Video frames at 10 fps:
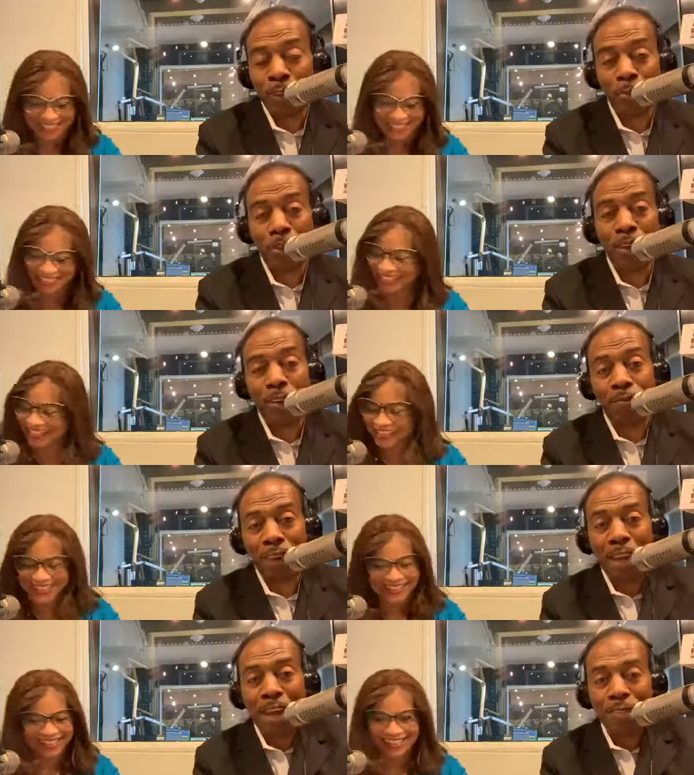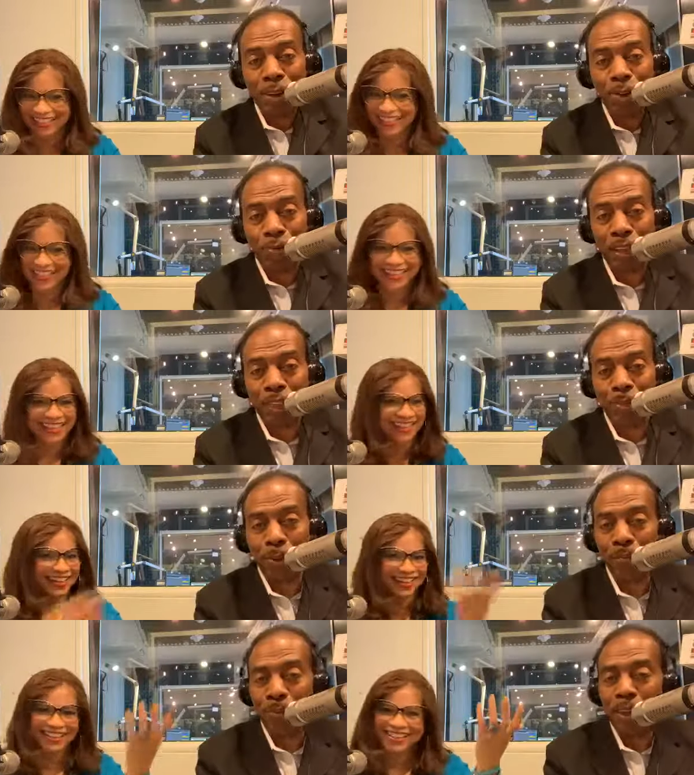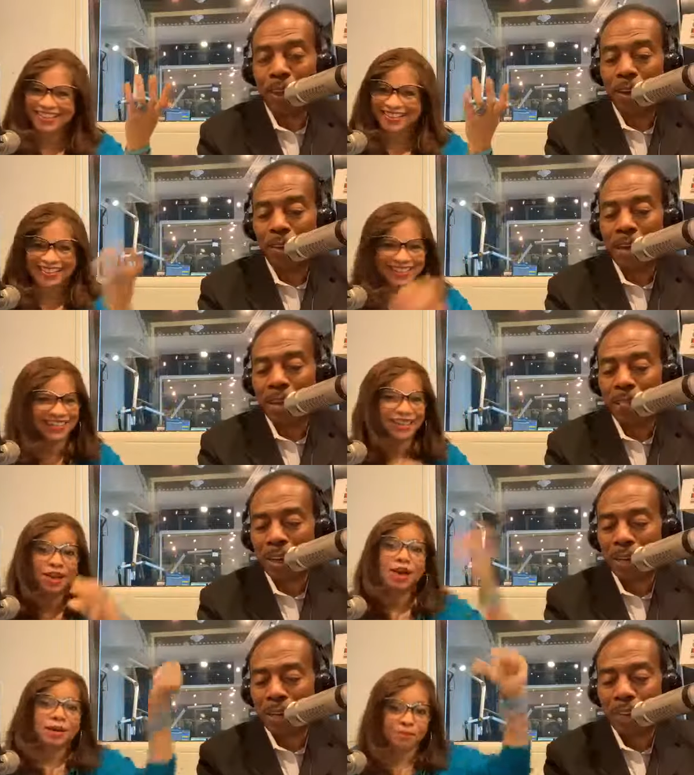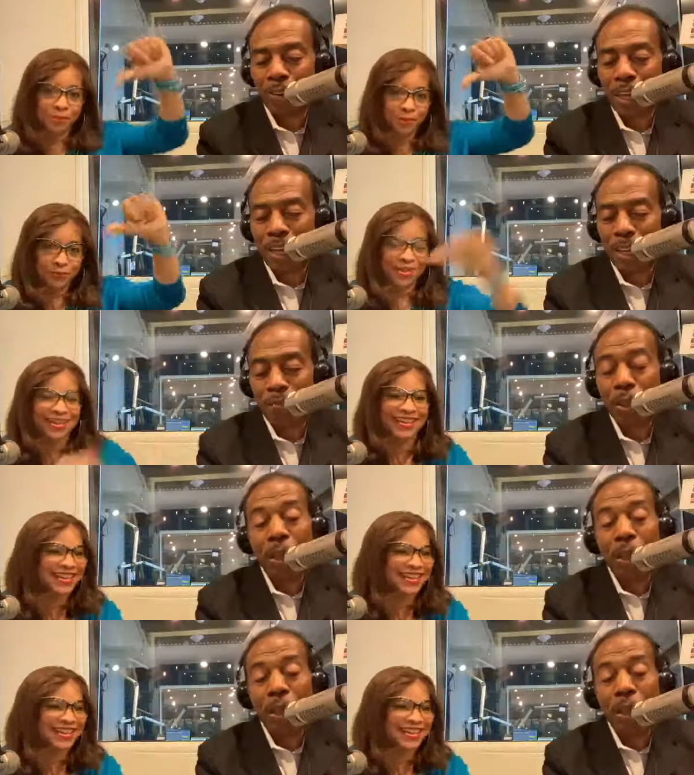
Speaker 1: now. I'm sitting there laughing on Facebook. hey, but you can't say that.